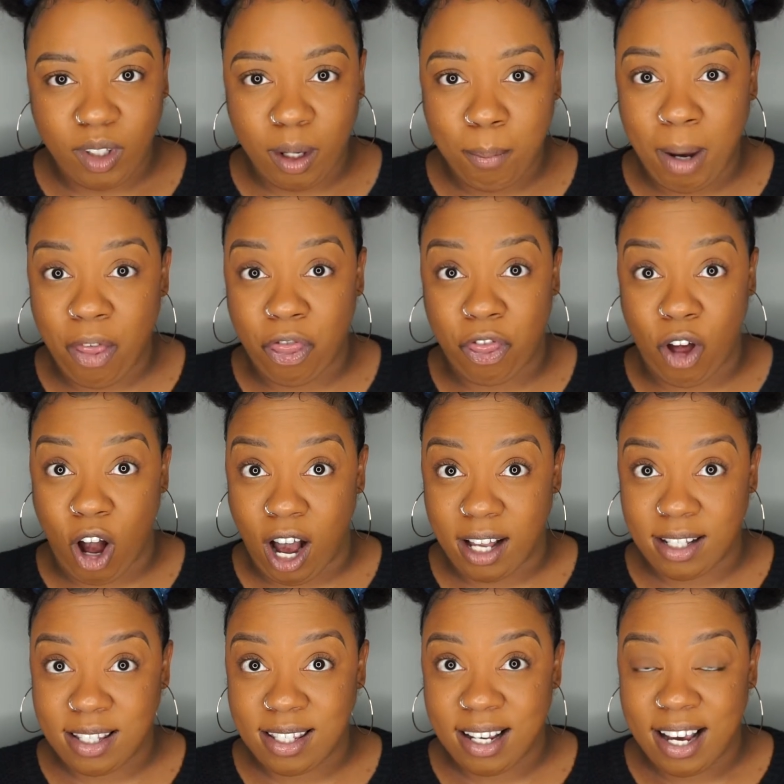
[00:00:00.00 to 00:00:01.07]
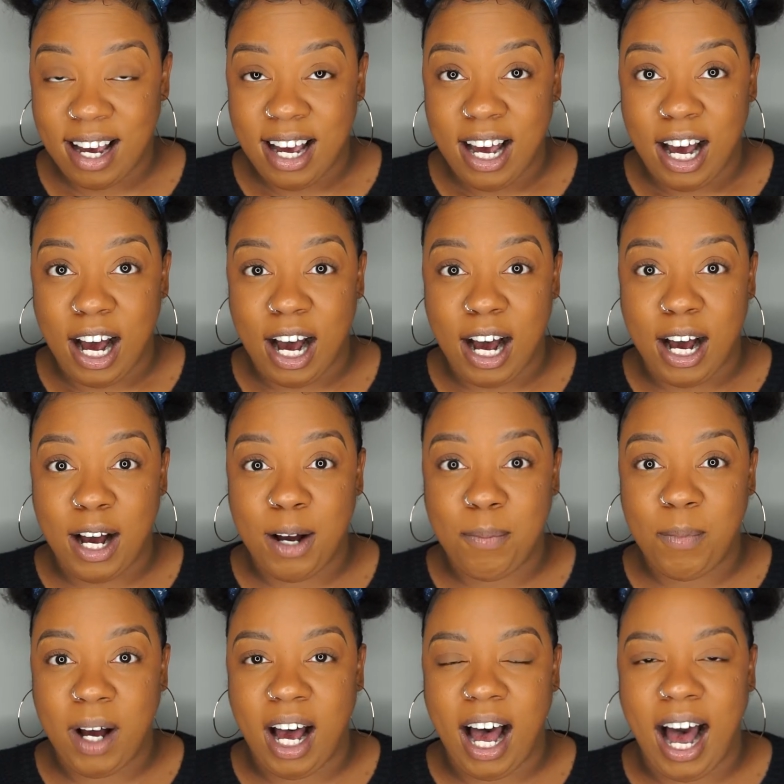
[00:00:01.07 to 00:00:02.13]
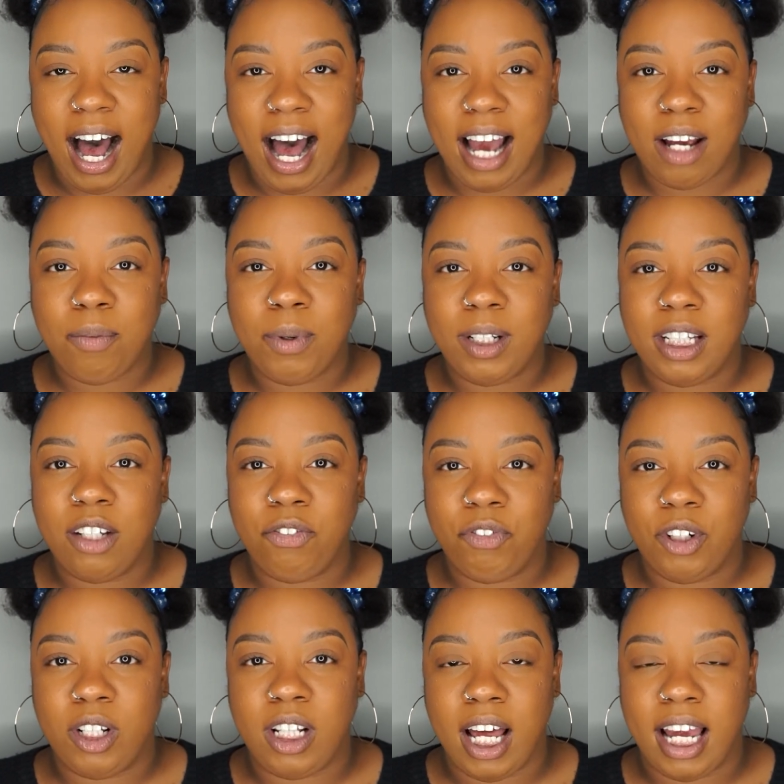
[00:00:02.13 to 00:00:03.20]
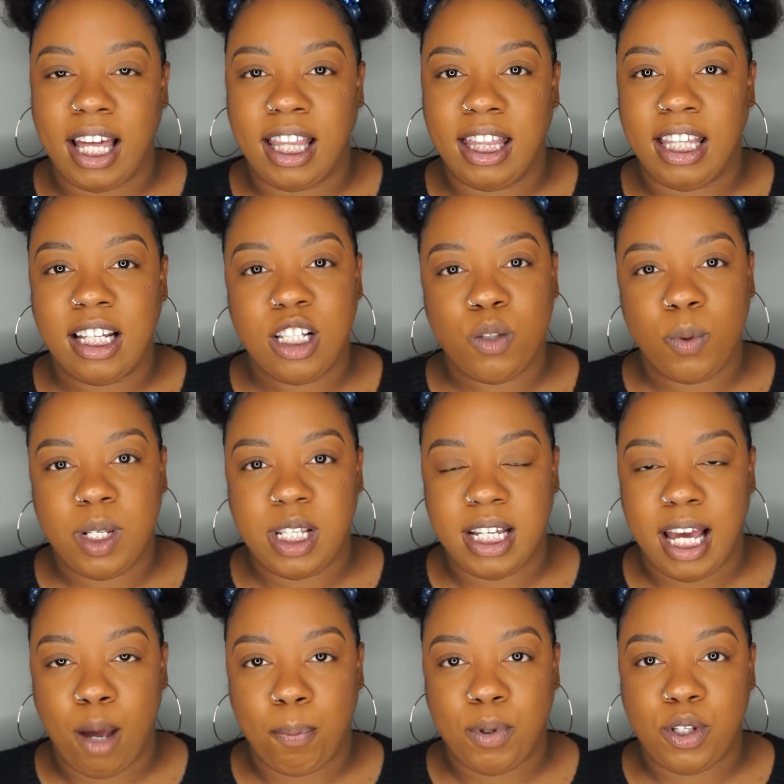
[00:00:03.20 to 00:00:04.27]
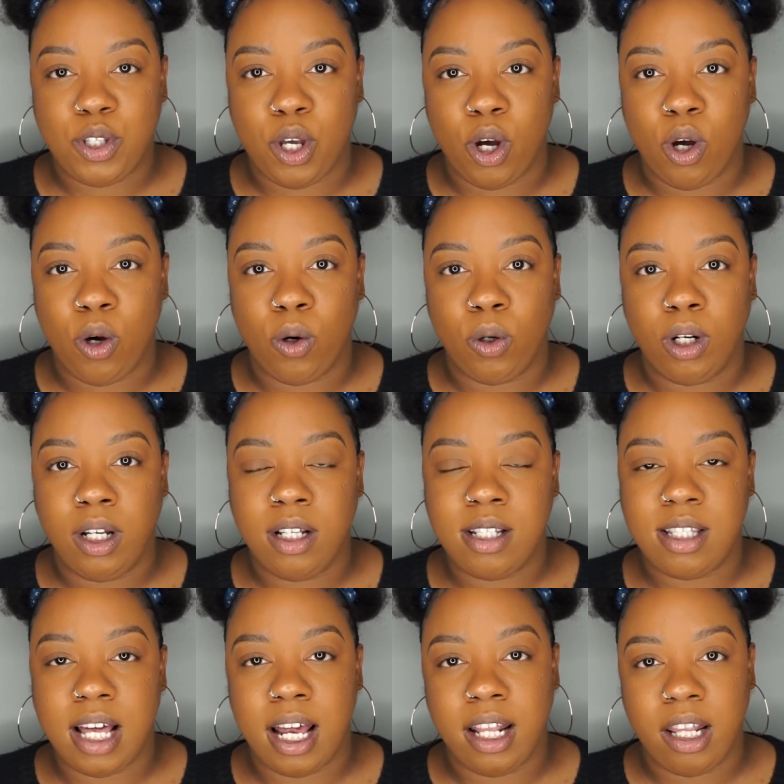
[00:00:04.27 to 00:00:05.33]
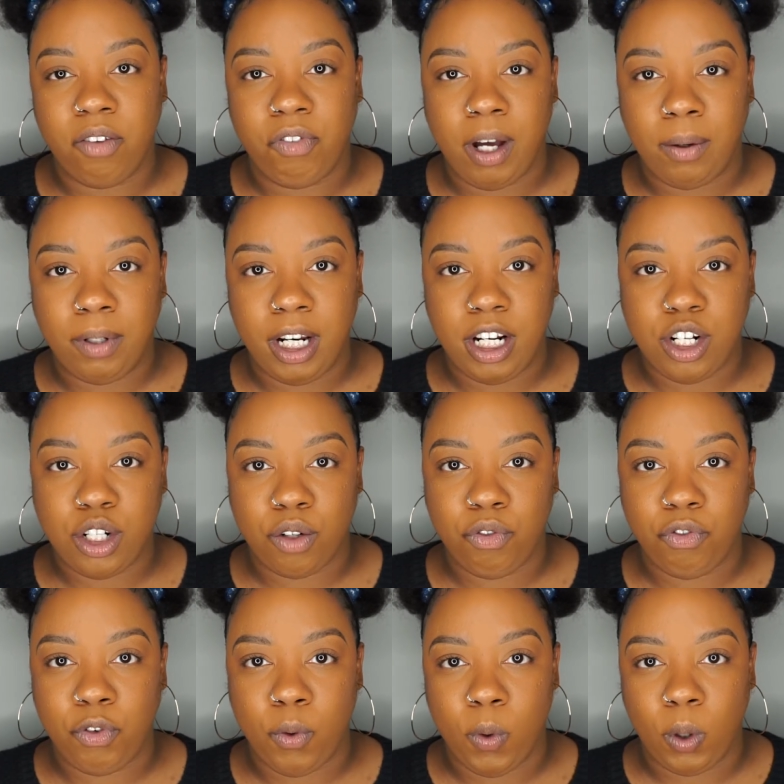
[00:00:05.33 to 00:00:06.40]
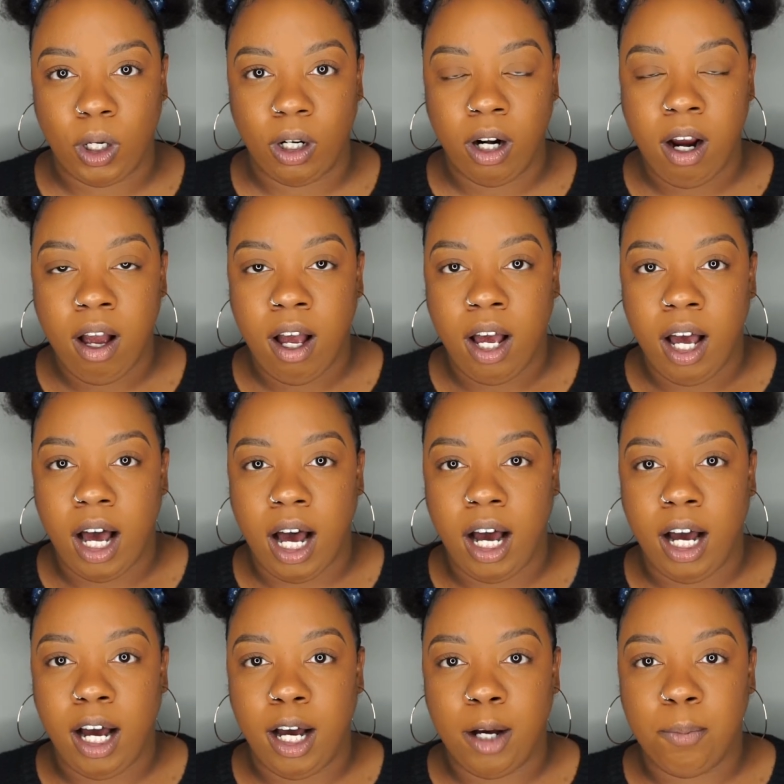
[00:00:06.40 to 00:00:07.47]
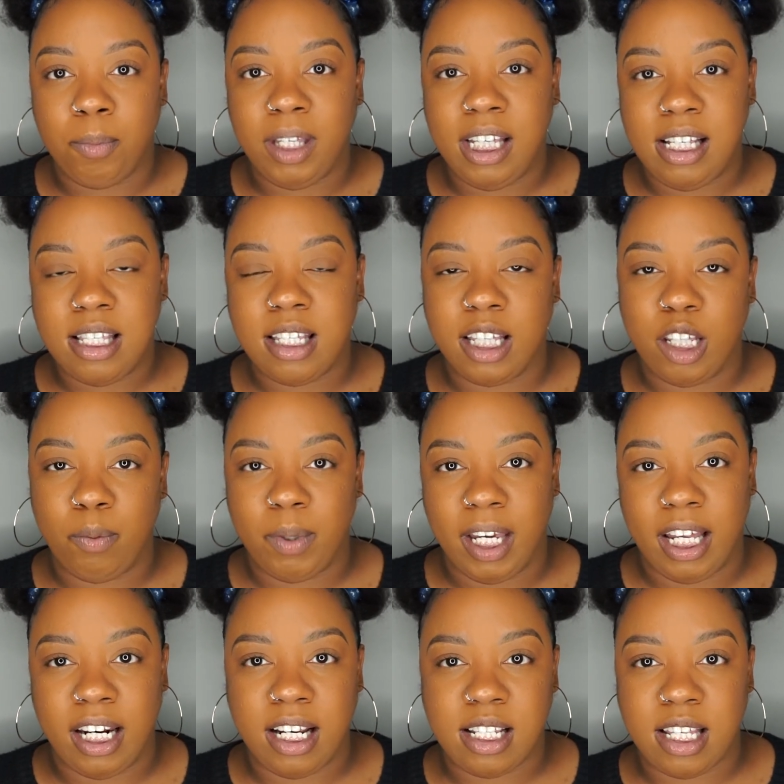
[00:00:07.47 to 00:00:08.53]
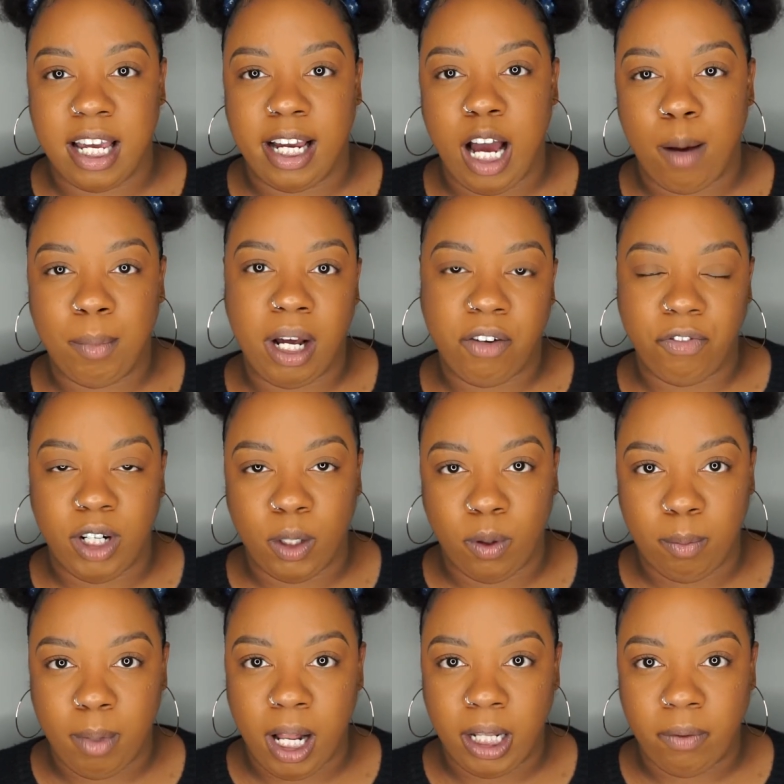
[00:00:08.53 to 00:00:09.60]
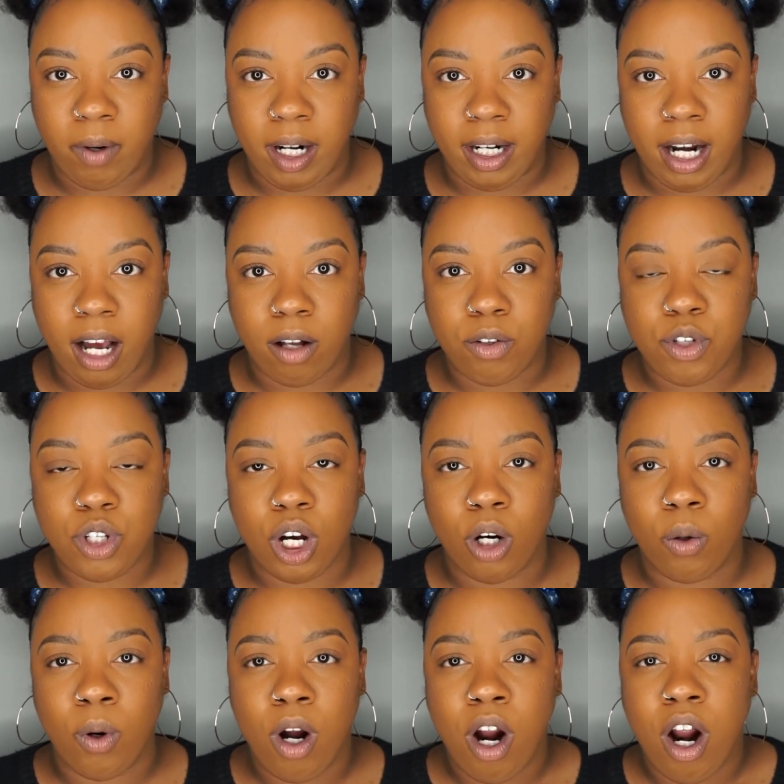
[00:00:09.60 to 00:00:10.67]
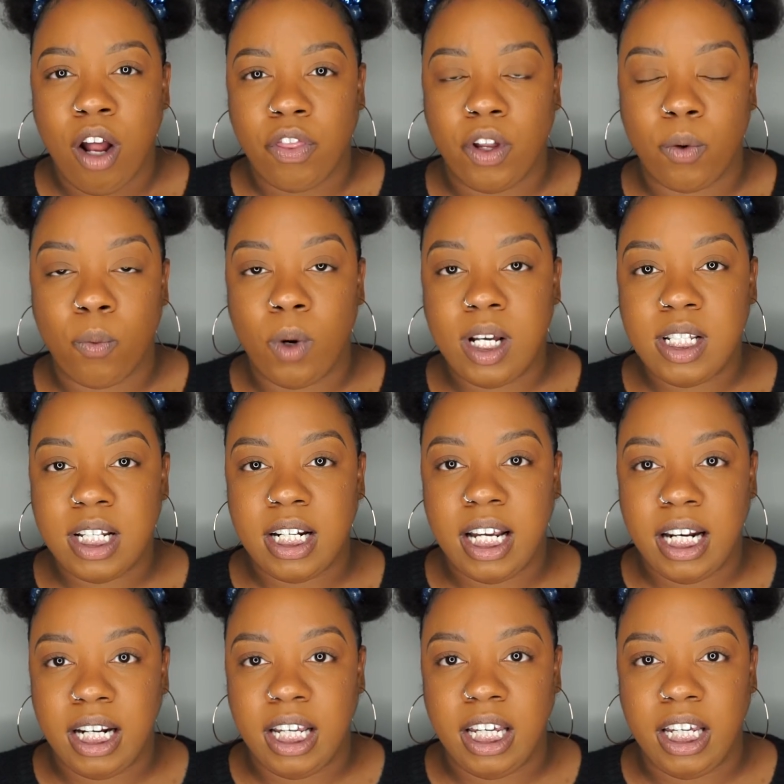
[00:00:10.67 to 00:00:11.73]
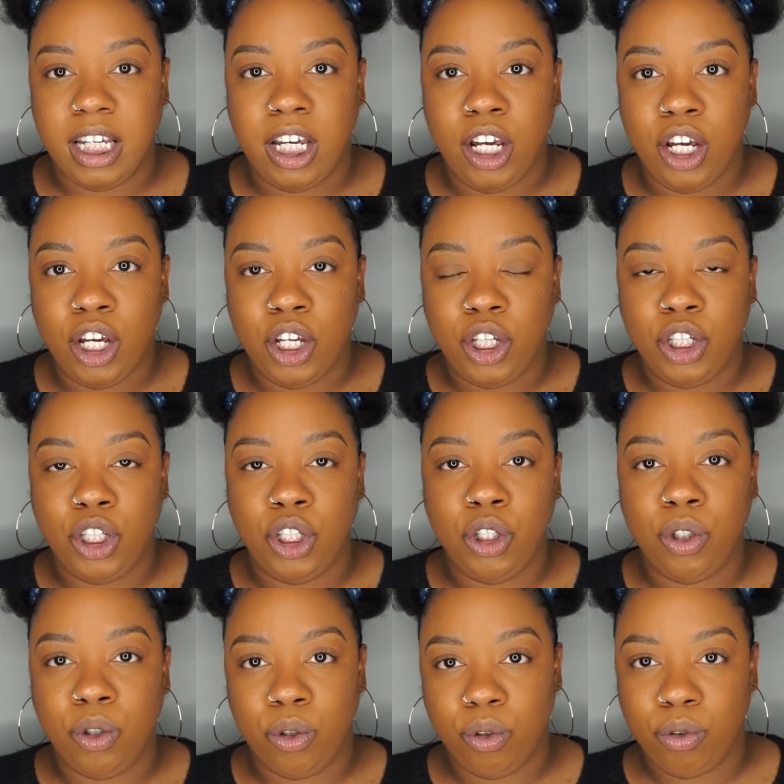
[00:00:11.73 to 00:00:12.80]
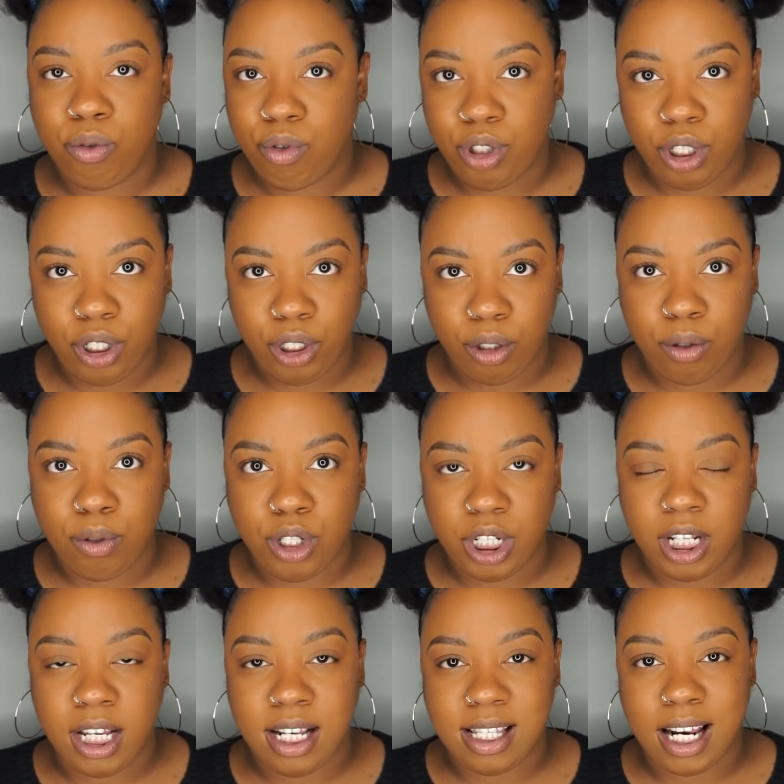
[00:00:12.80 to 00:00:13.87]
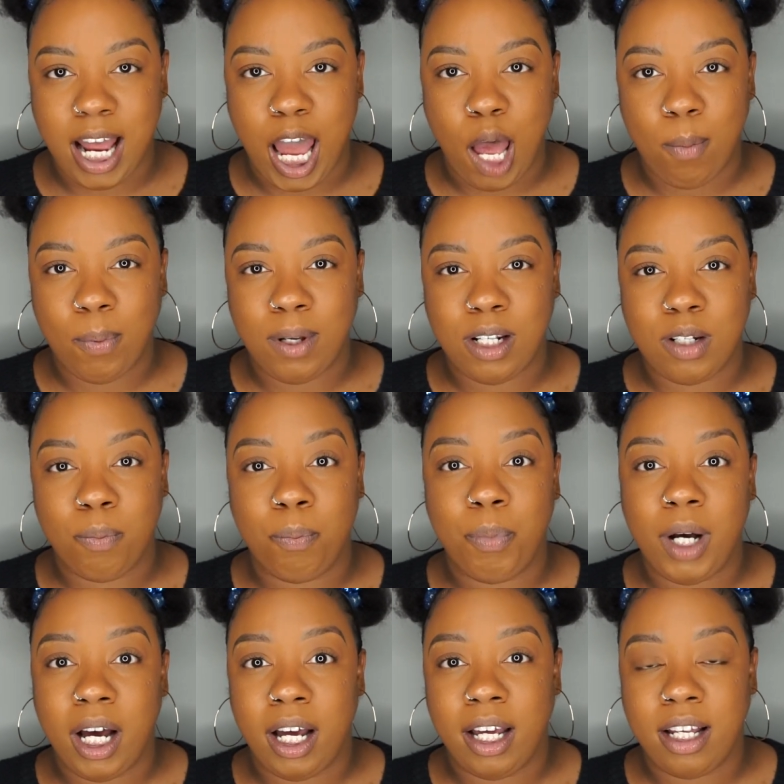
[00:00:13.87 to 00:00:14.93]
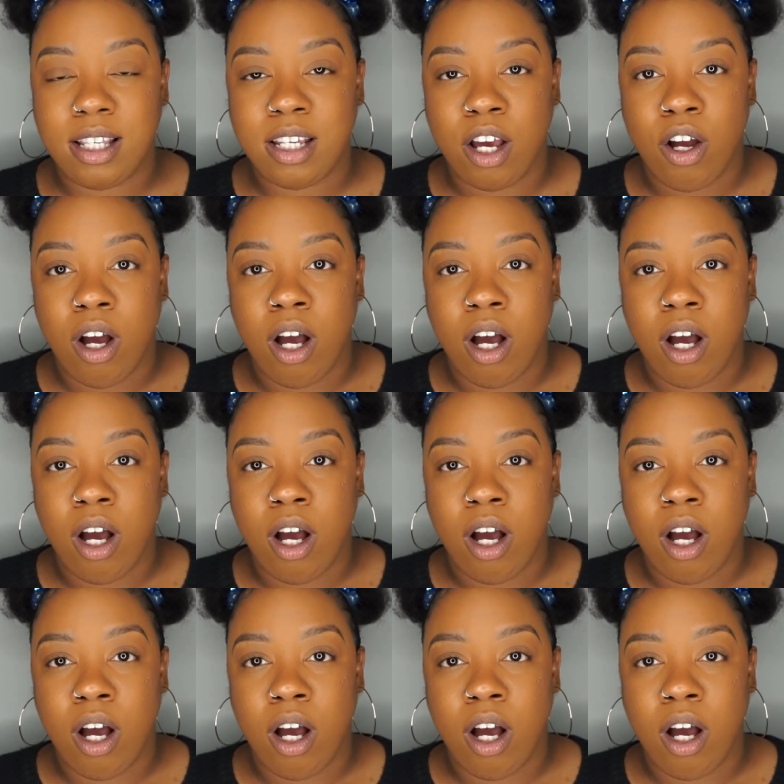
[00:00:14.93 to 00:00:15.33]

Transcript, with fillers: my thoughts. Um, I really feel like this was the episode setting the foundation for um, Issa in the beginning saying, I'm not fucking with Molly right now. So there wasn't any huge, huge things that happened, but